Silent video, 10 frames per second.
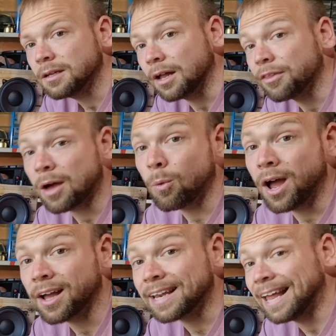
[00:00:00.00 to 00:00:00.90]
And that way
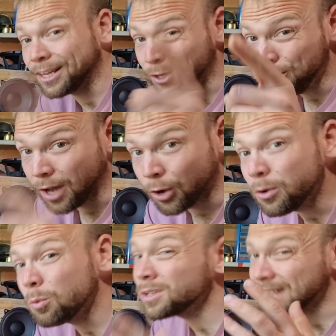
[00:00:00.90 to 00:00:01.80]
I can let you
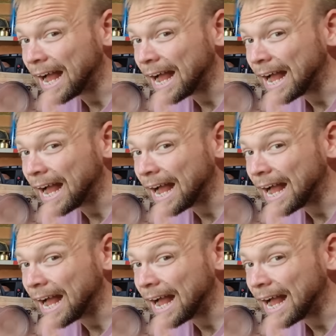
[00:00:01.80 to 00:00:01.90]
know what's